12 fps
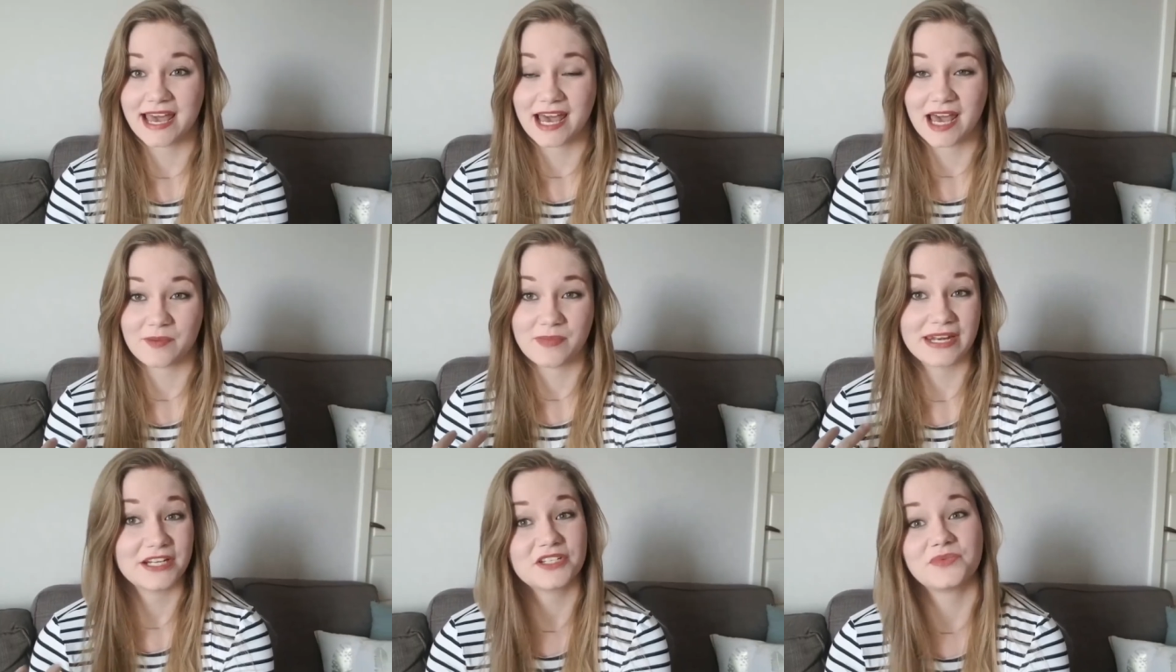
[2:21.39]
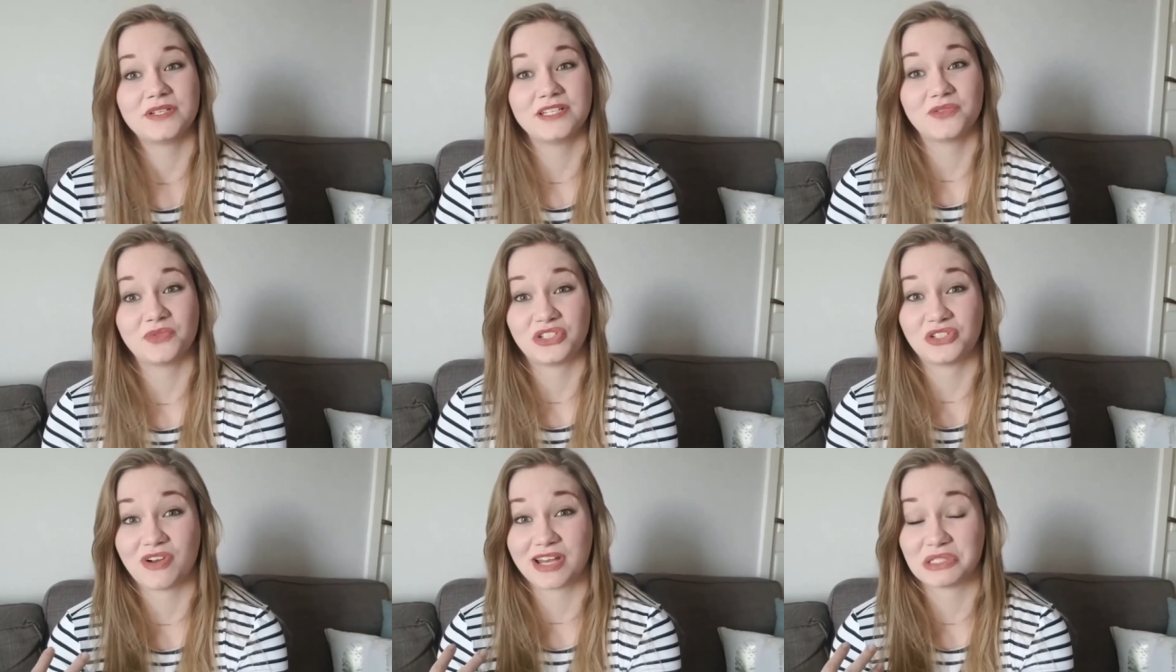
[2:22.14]
Um, and I just wanted to wish
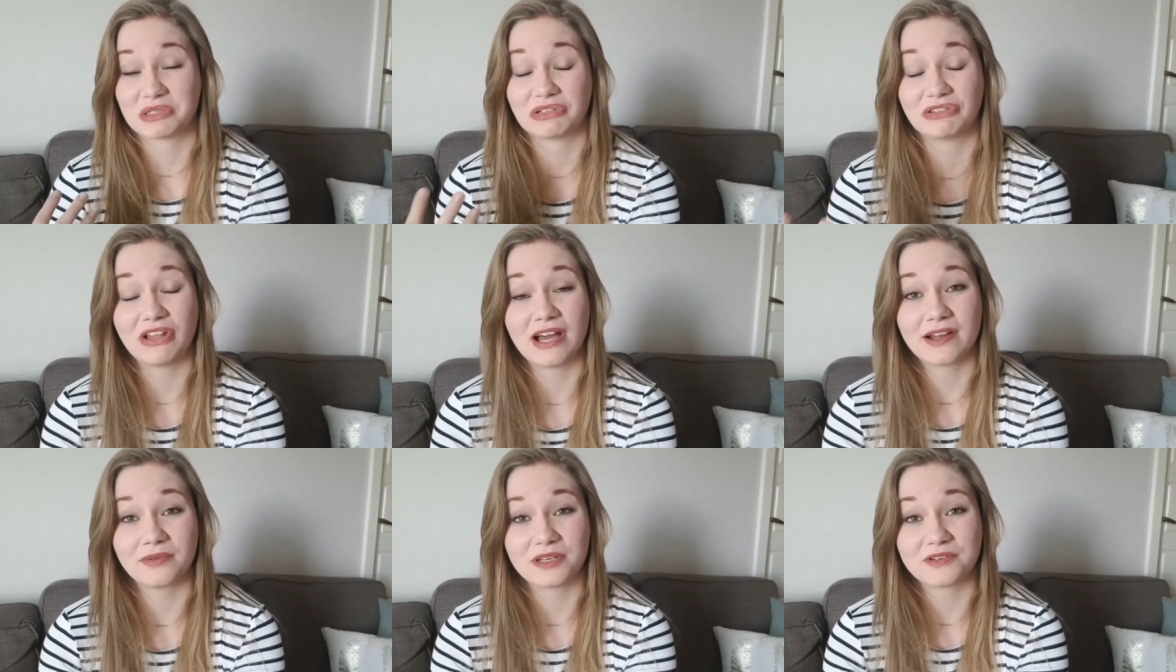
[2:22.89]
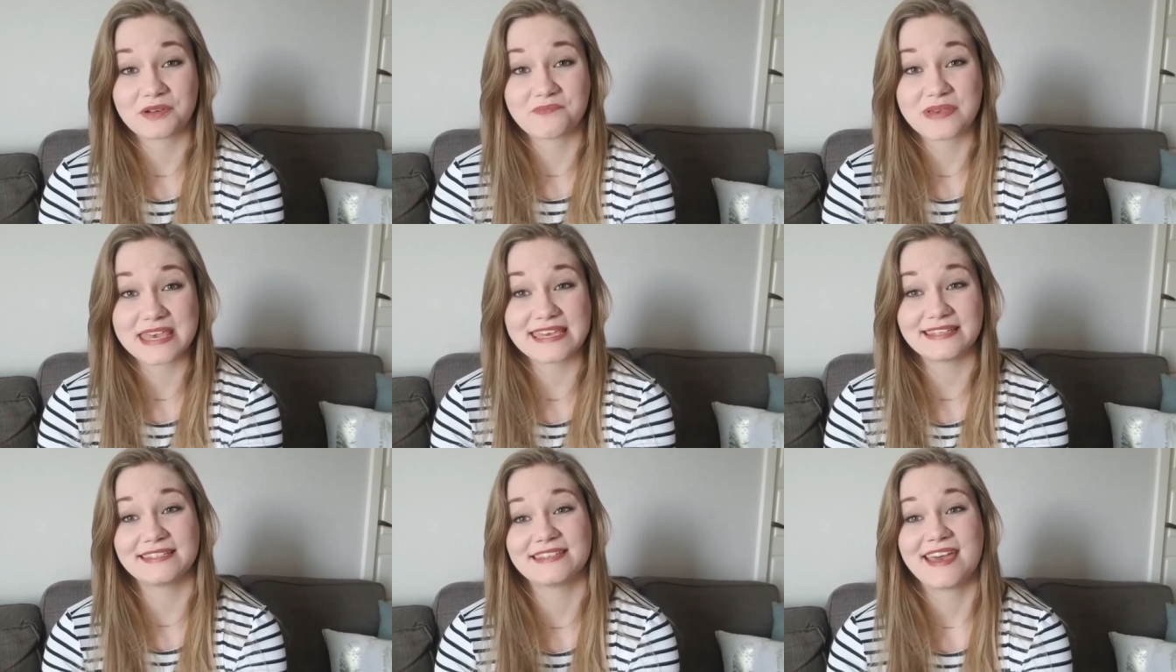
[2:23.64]
you guys good luck when you
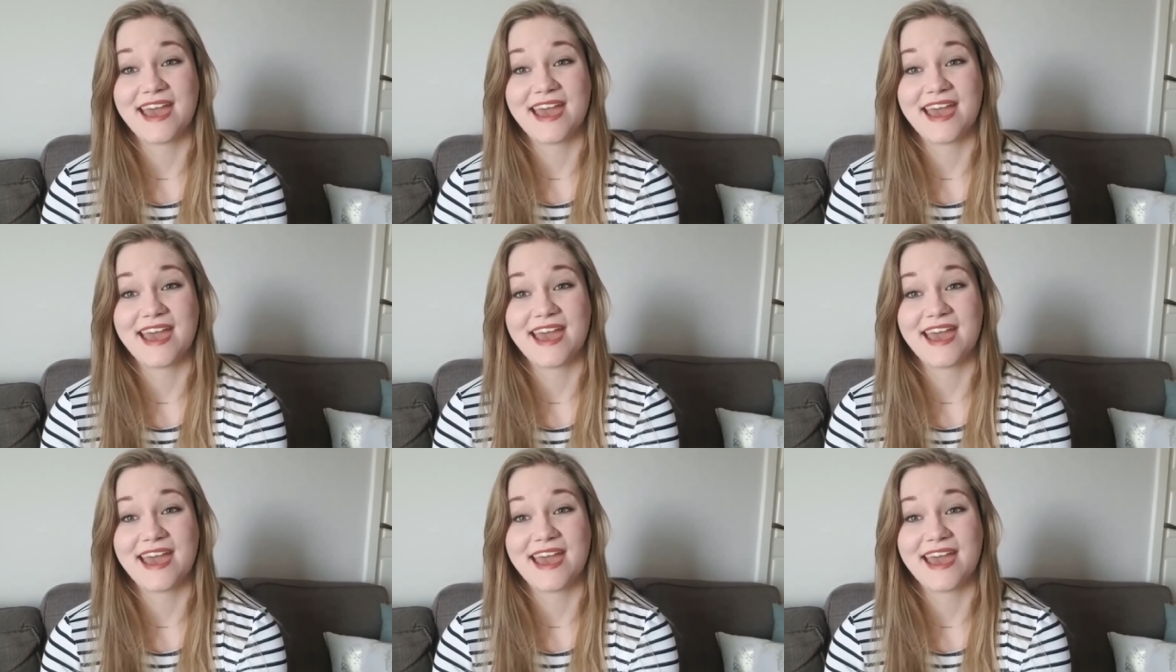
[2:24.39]
compete.